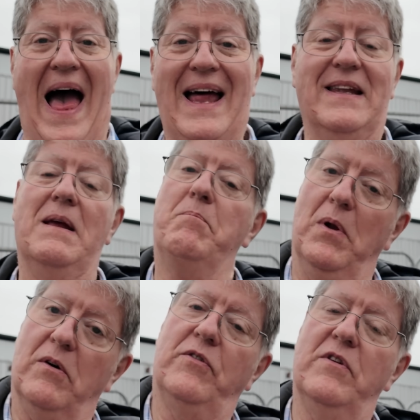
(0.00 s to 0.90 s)
and it
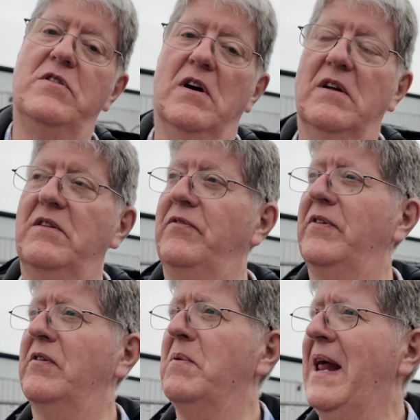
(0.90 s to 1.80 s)
blocks the chargers
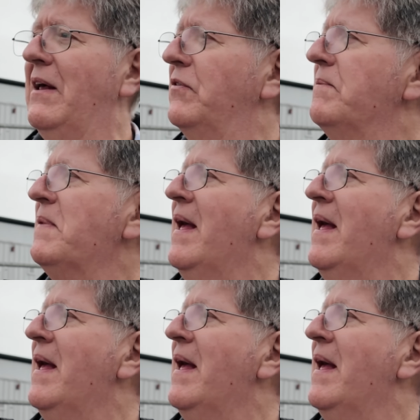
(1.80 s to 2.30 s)
for someone else.